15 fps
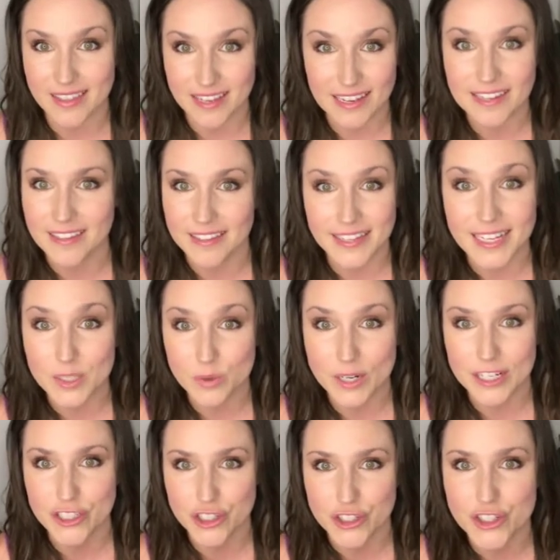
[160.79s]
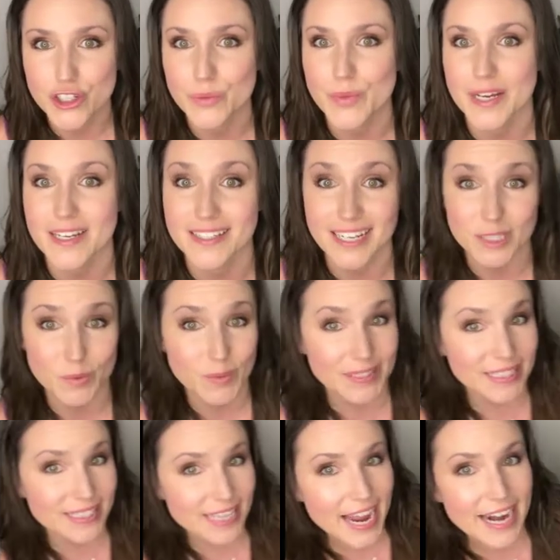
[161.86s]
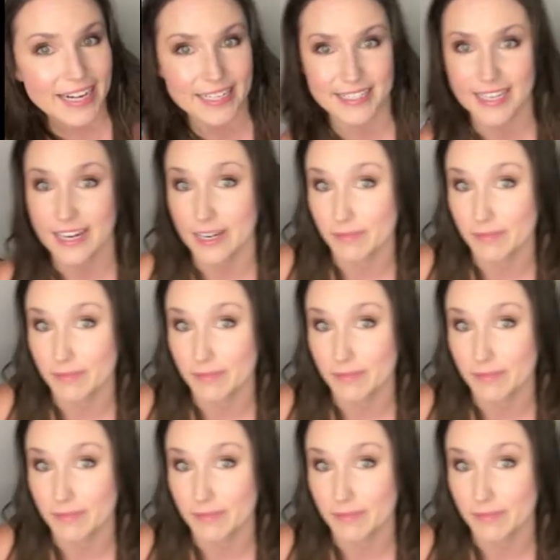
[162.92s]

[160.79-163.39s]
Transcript: thinking that that's what I should do because that's what society said,